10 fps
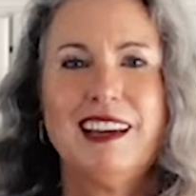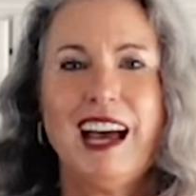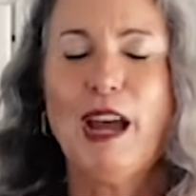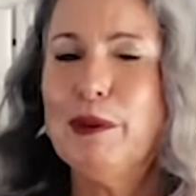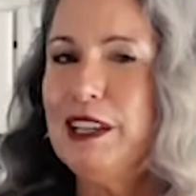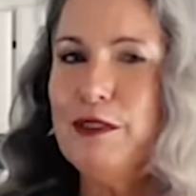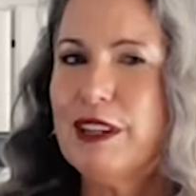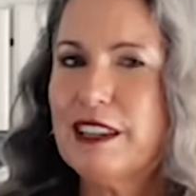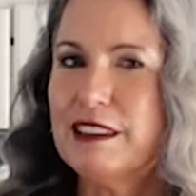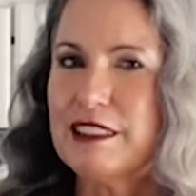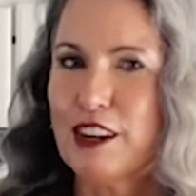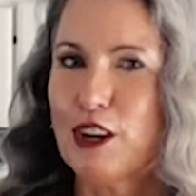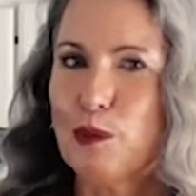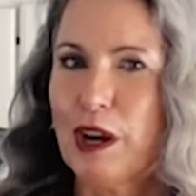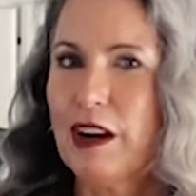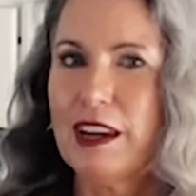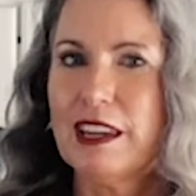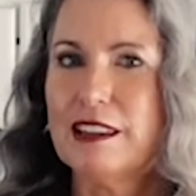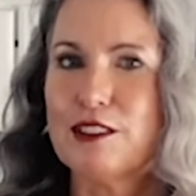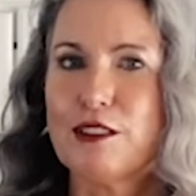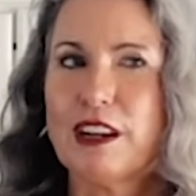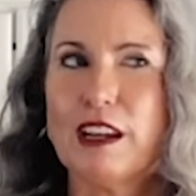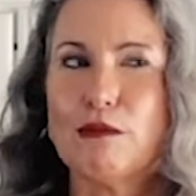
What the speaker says: I would even consider wearing it during